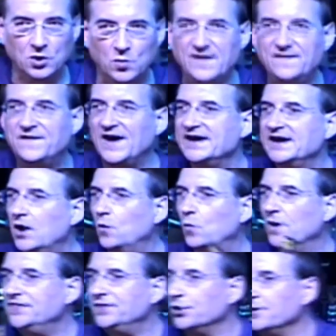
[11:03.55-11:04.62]
We find out
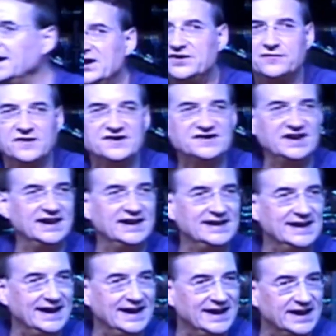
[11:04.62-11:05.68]
what they're interested
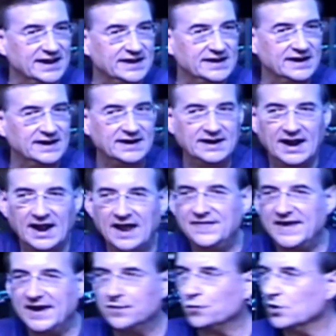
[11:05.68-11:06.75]
in
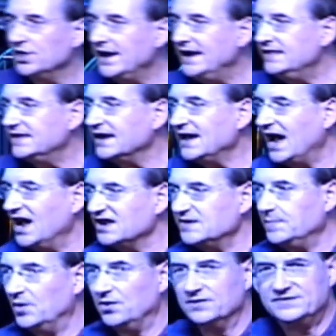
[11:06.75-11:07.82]
and then relate the
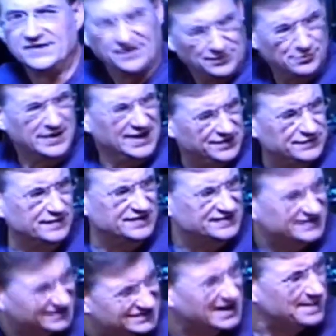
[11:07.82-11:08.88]
gospel to their
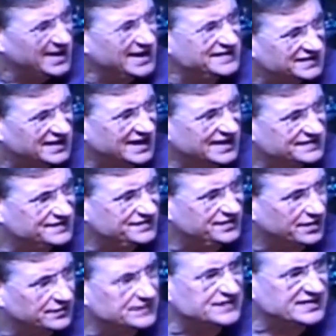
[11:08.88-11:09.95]
interest. Does that make sense? Do
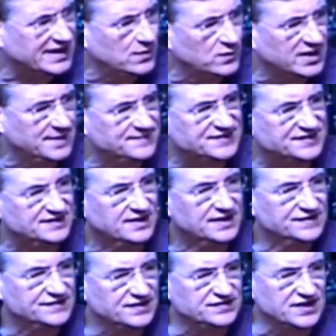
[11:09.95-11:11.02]
you understand what I'm
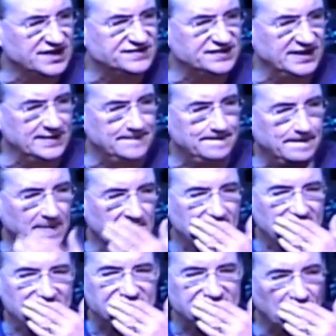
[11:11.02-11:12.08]
suggesting?
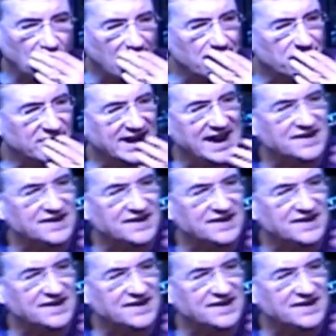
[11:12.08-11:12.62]
So I want to